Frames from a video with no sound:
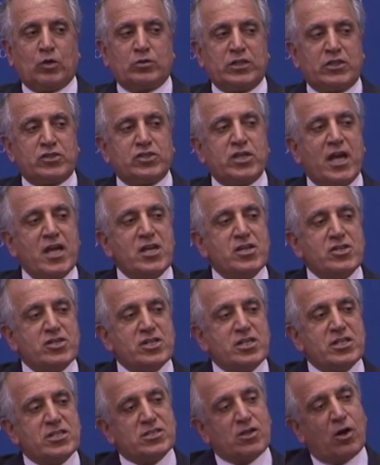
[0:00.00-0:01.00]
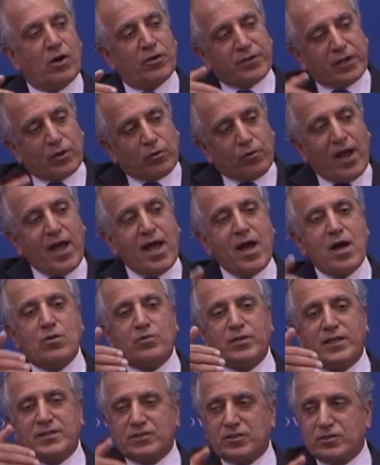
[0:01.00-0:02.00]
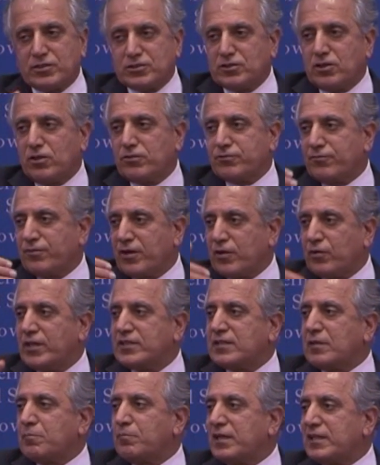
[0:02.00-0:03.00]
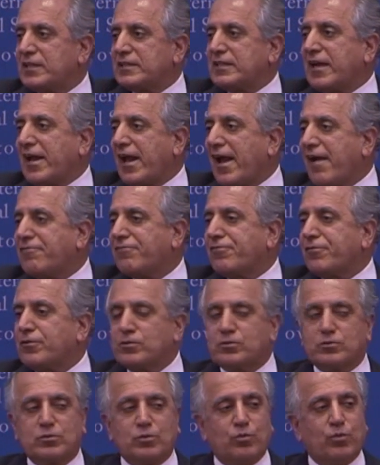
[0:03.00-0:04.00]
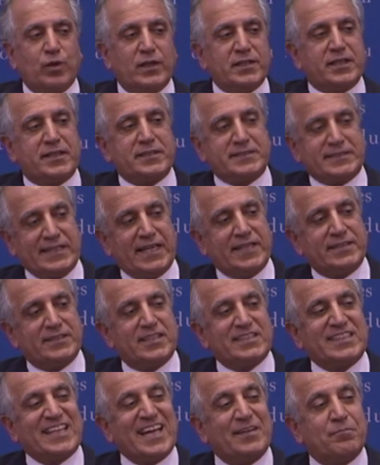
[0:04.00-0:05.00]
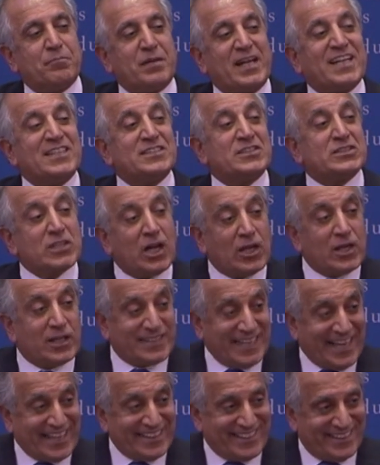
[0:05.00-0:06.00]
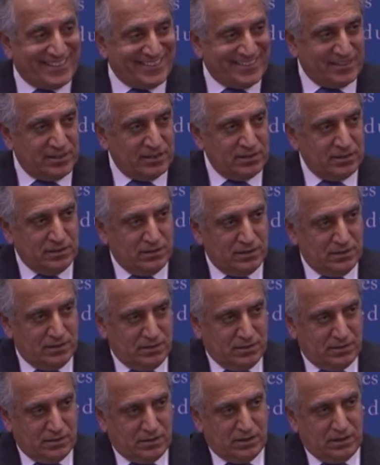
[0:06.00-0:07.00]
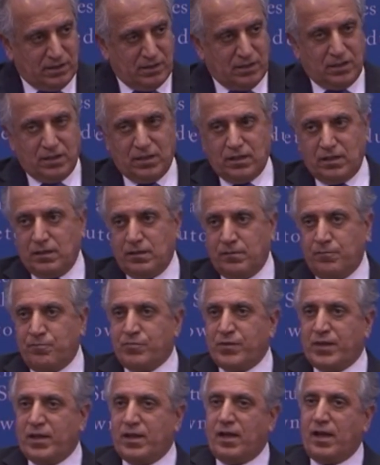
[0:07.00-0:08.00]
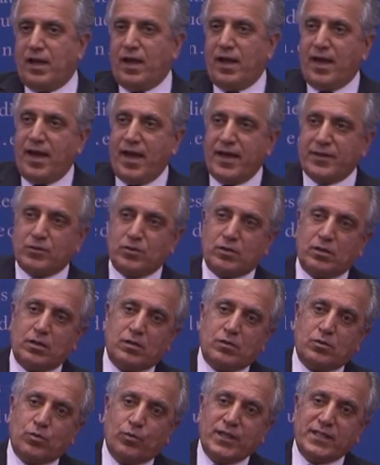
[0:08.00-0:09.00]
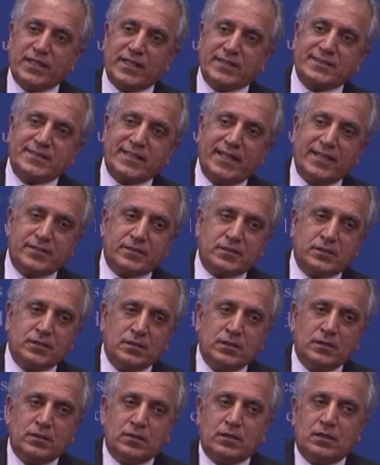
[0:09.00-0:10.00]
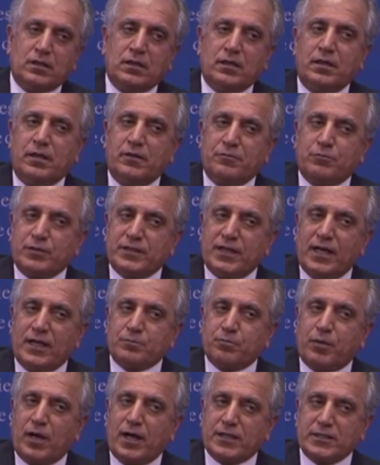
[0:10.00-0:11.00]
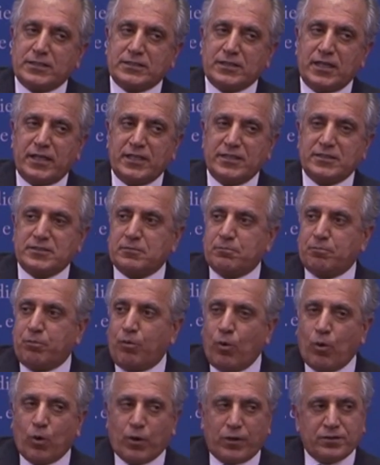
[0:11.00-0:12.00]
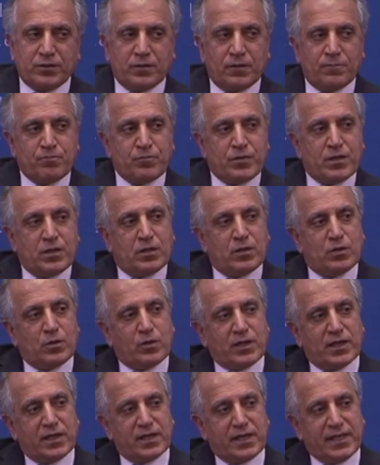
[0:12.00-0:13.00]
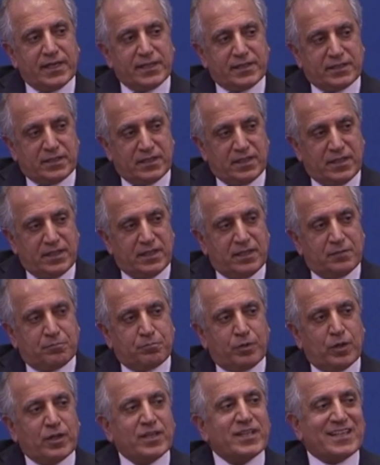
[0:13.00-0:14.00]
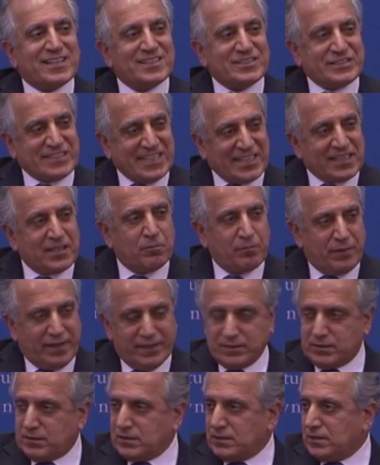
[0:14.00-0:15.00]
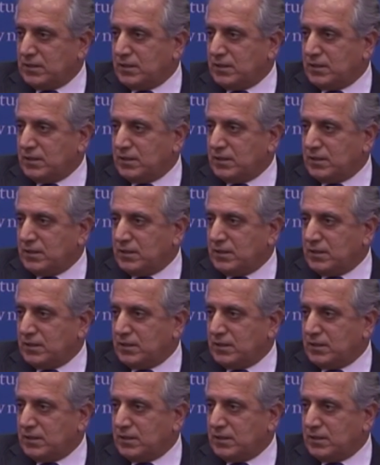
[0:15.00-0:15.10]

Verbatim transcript: the changes on the ground as a result of a greater military effort, to what extent it can be consolidated, and to what extent, if without Pakistani support, you can get a political settlement,